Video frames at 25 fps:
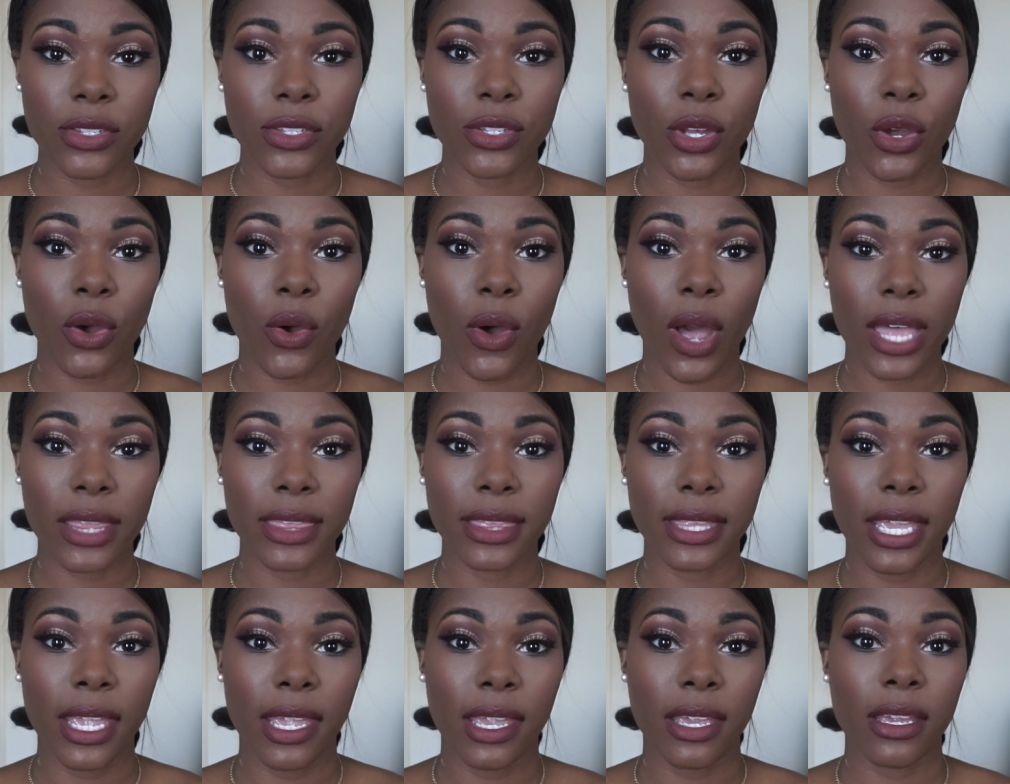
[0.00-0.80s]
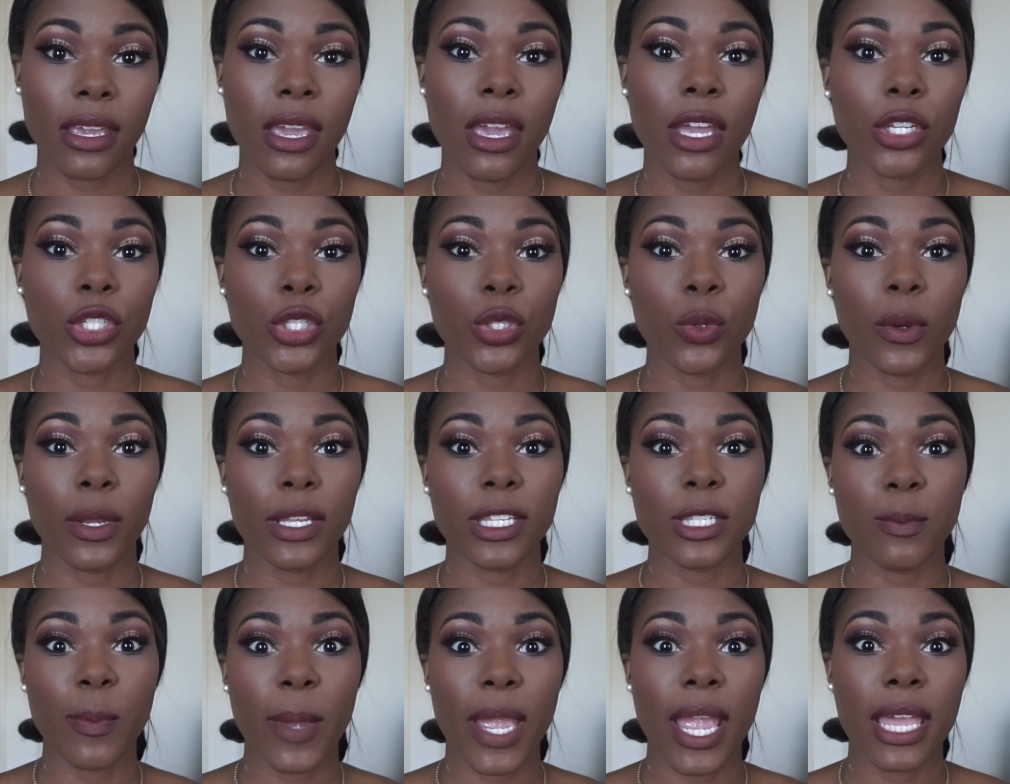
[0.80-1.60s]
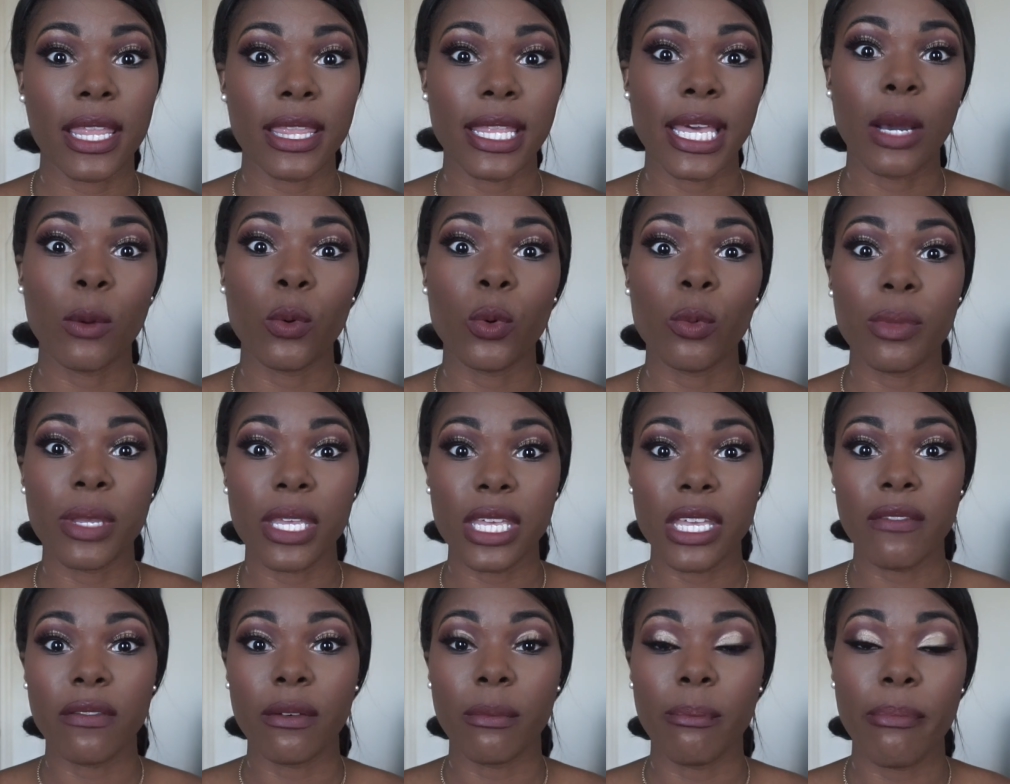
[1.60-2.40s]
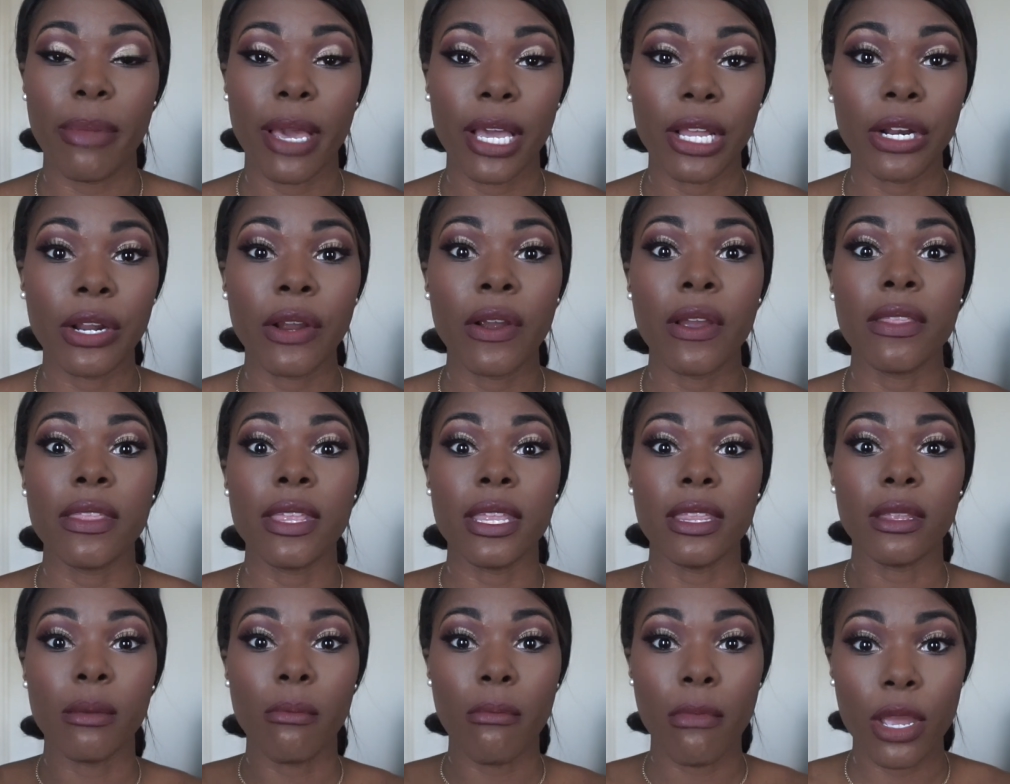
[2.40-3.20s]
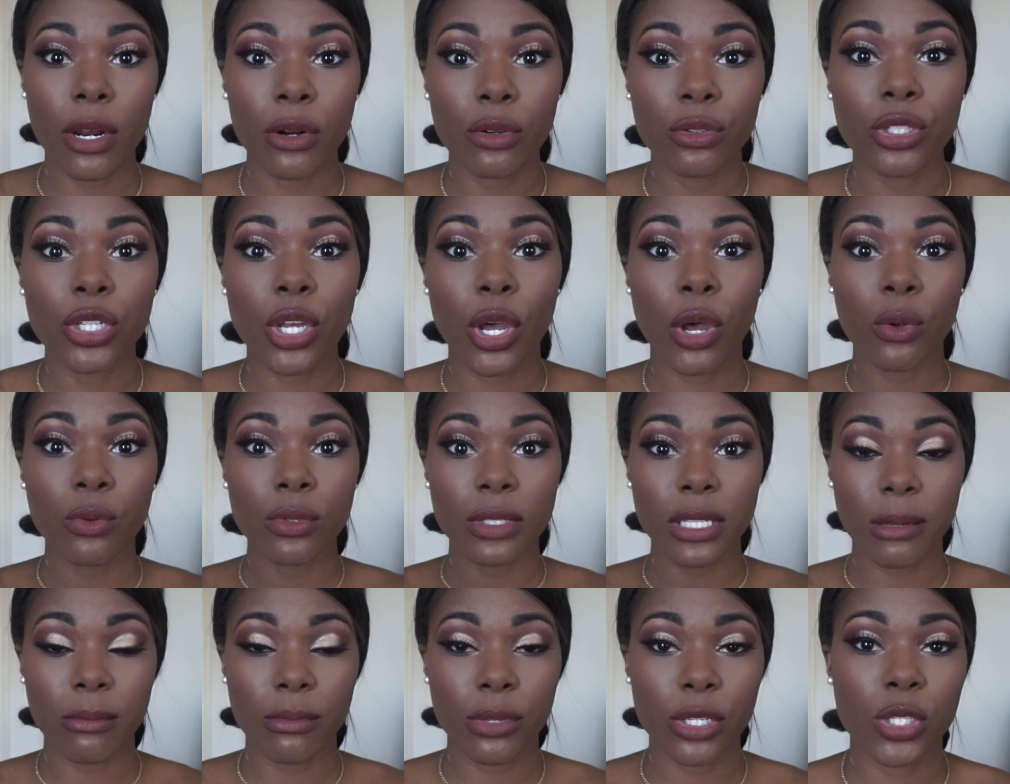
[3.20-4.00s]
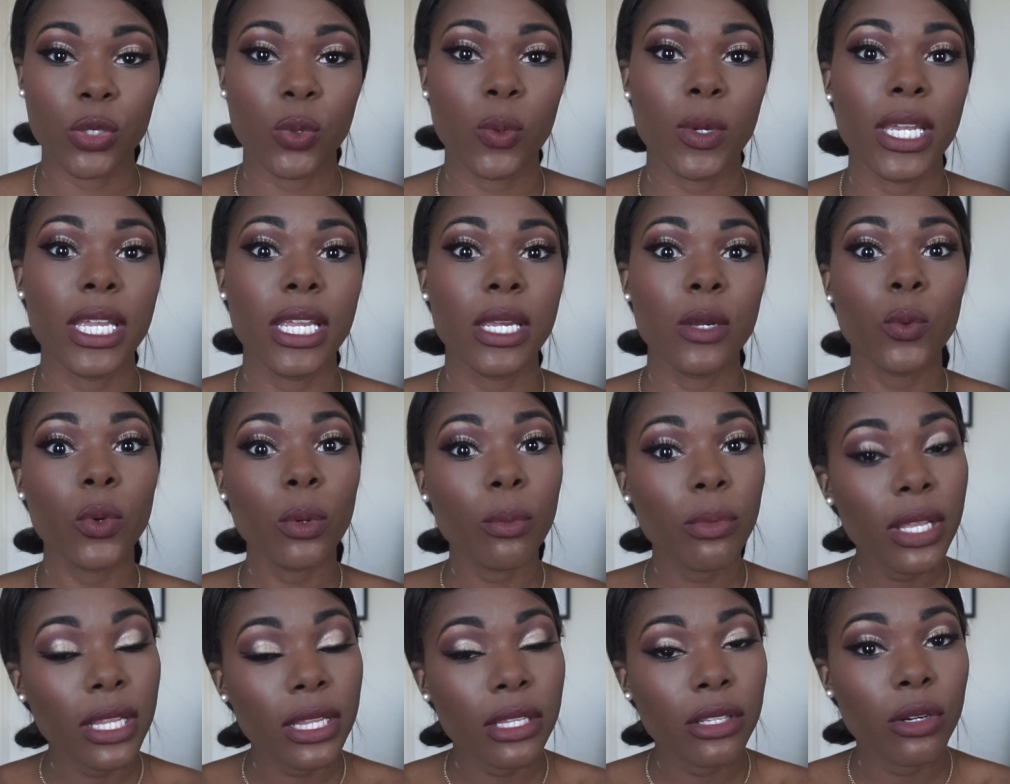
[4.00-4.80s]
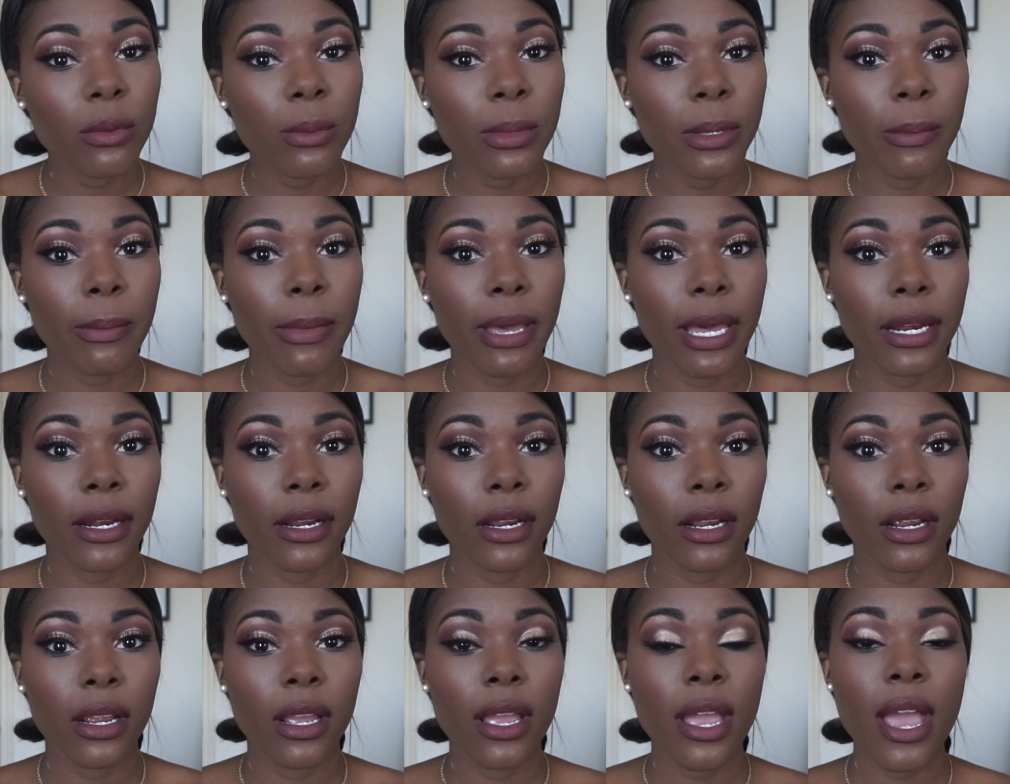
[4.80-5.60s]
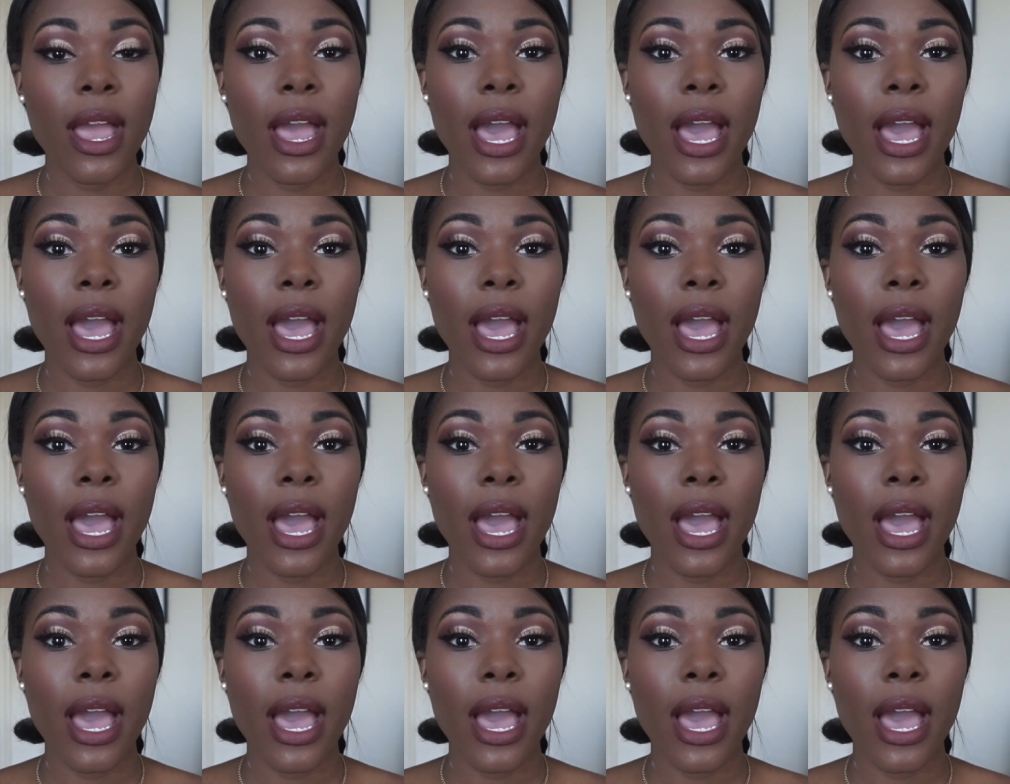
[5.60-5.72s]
So I think to expand that will be even better. And then the middle tones in between will be a little bit better.